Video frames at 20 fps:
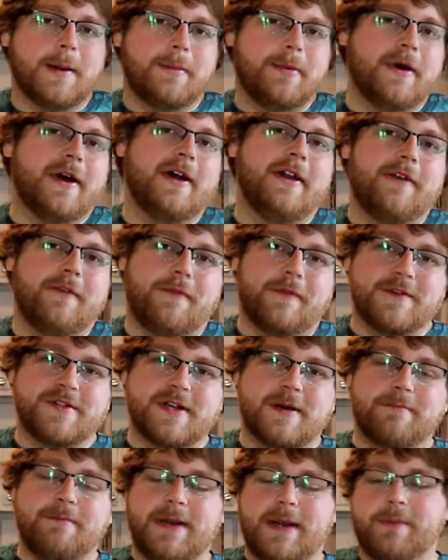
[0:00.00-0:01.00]
but for
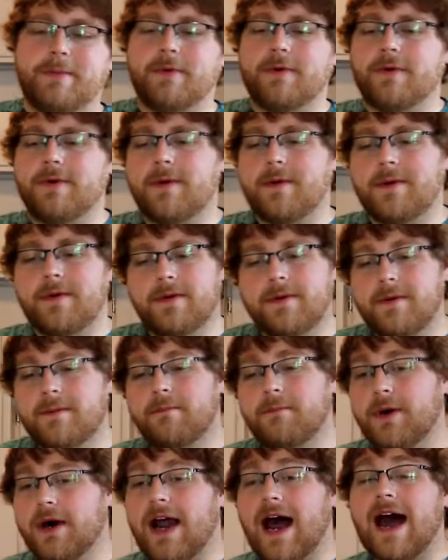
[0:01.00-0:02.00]
some people,
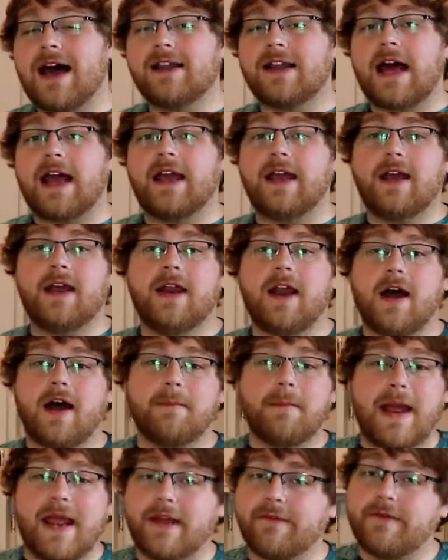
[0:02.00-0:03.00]
but I like it. I
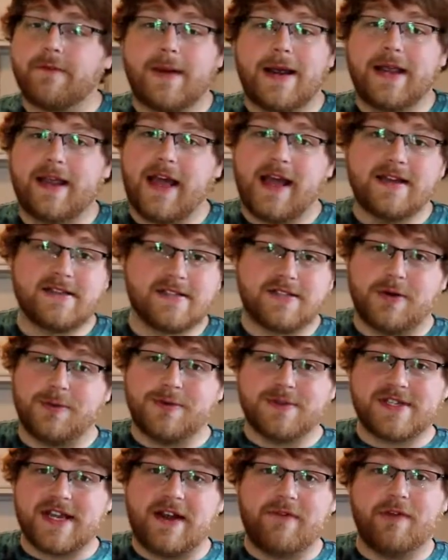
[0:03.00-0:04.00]
make it for my guests
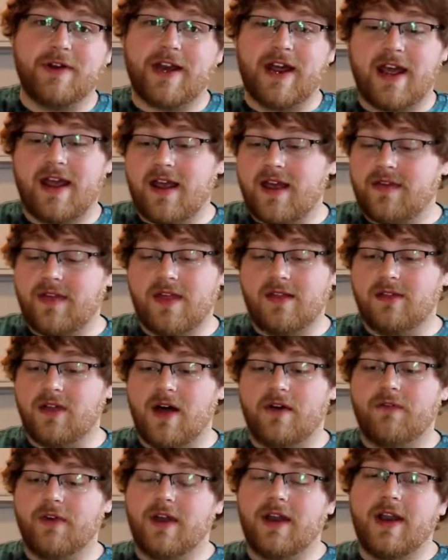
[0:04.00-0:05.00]
almost every day and they
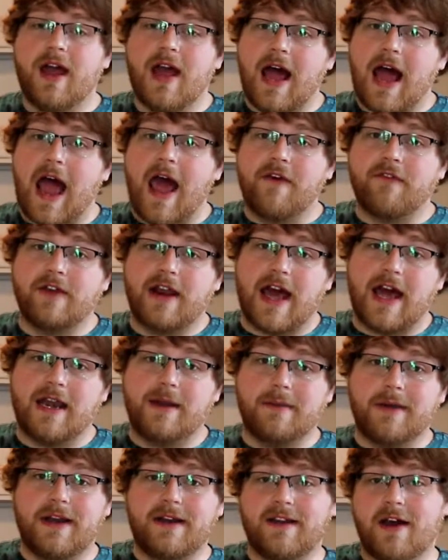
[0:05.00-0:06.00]
love it. I haven't had
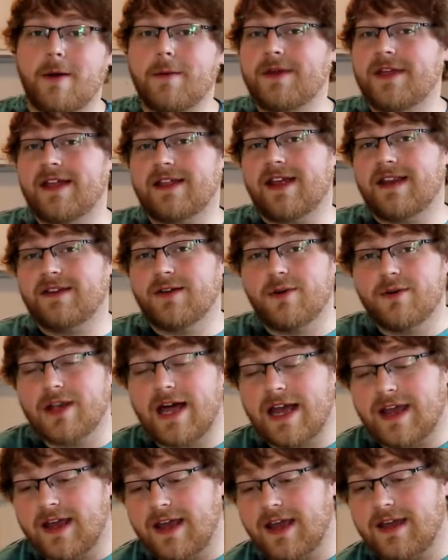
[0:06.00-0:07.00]
anybody tell me that they don't
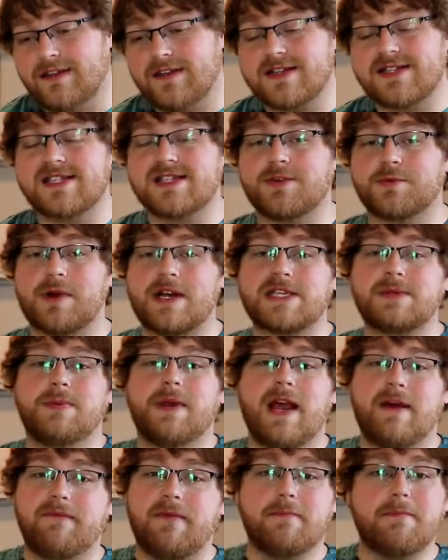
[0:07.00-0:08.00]
like it, and this is a
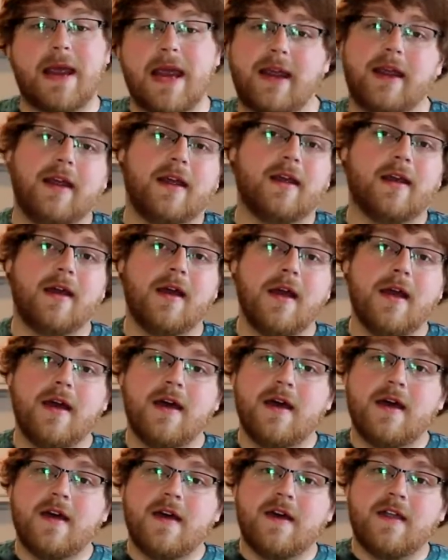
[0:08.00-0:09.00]
recipe I've been making
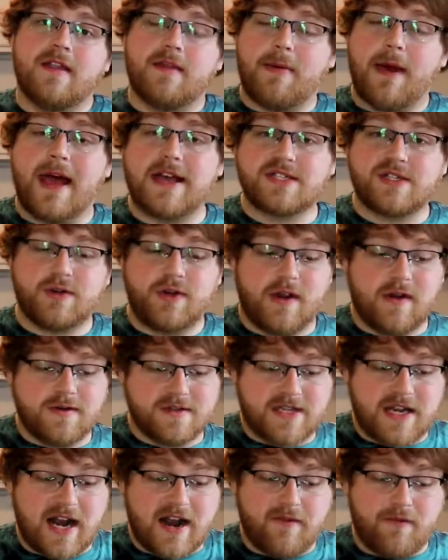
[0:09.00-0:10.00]
the past 2
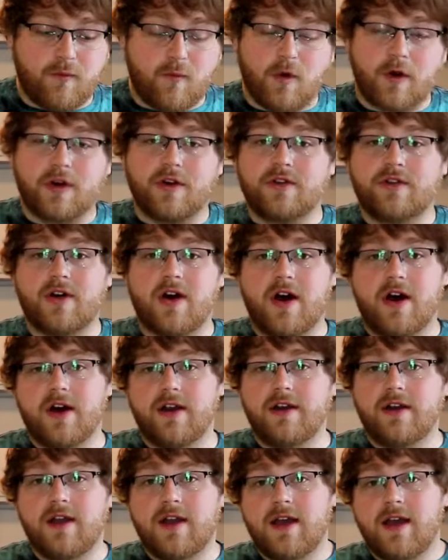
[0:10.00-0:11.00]
years that I've worked
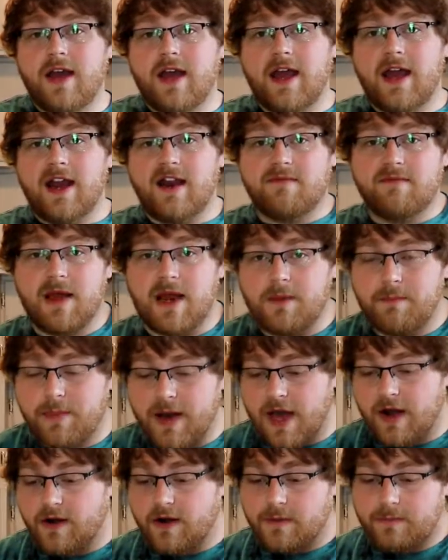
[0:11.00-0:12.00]
on and I've made
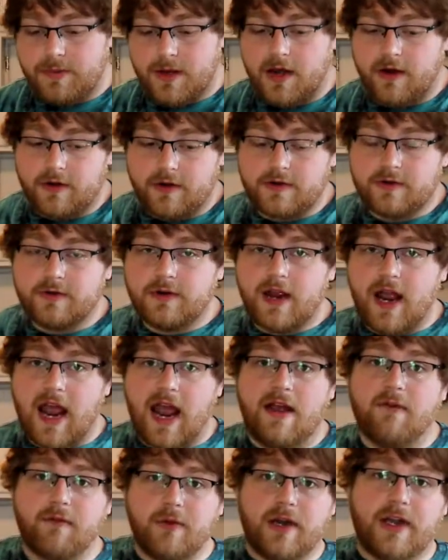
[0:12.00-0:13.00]
better and better
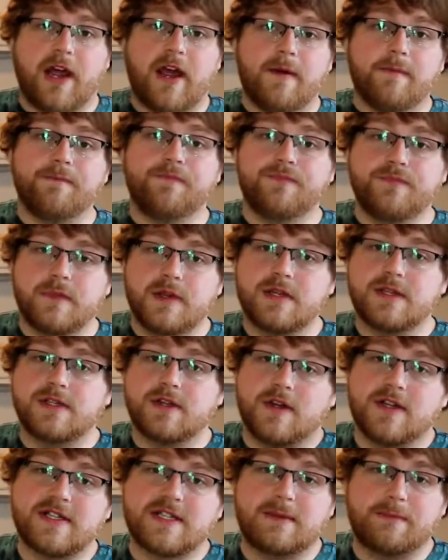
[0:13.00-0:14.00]
every day.
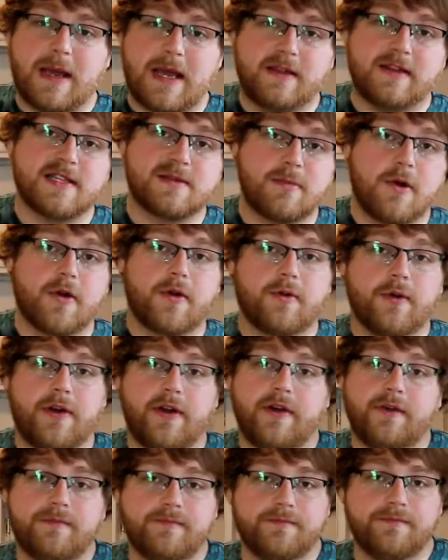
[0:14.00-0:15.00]
So let's make this
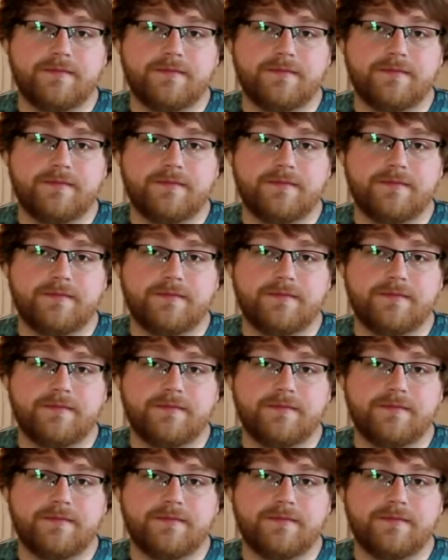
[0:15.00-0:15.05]
margarita.